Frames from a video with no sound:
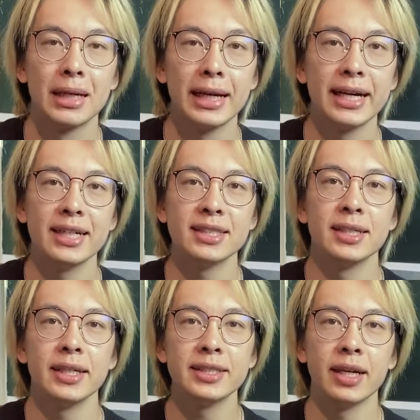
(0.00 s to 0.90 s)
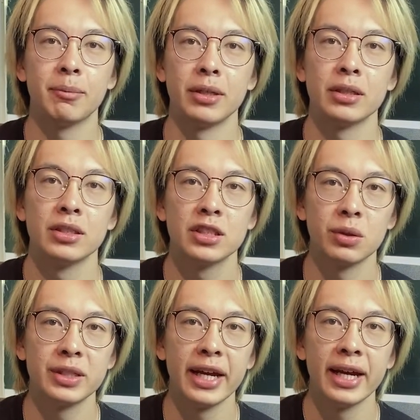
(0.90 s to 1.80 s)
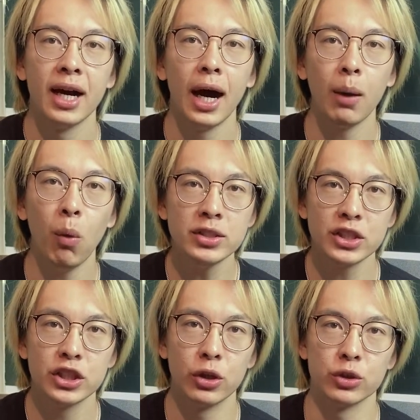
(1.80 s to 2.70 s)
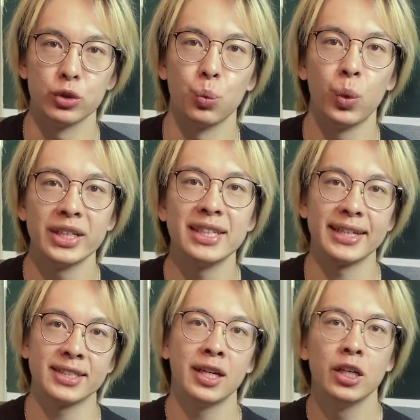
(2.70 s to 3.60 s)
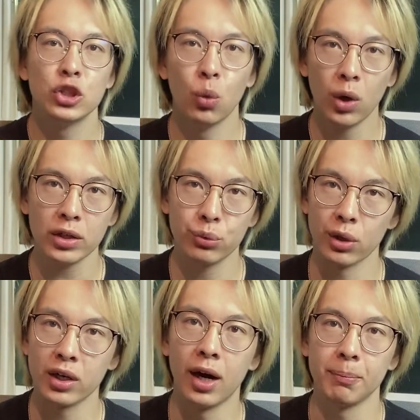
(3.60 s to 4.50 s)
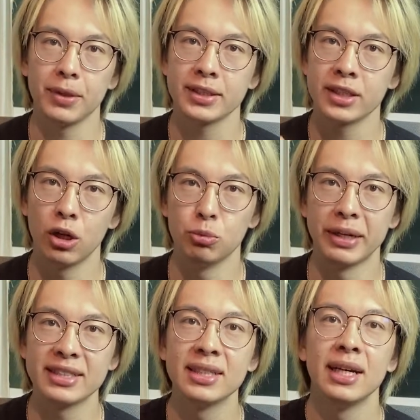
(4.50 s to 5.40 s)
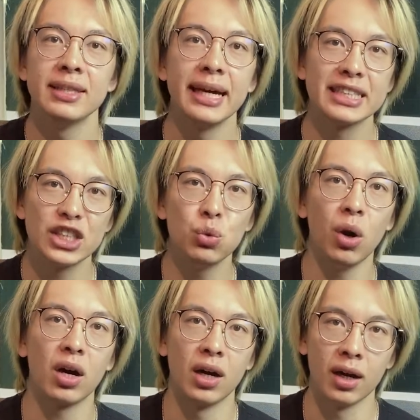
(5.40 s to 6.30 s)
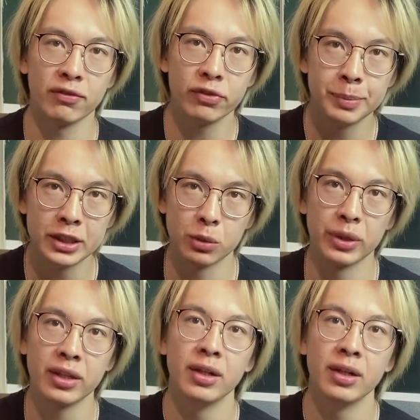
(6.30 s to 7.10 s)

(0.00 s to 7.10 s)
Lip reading: Hey guys, it's Edward. So today I want to show you what it takes to work through a complex code base that you are unfamiliar with,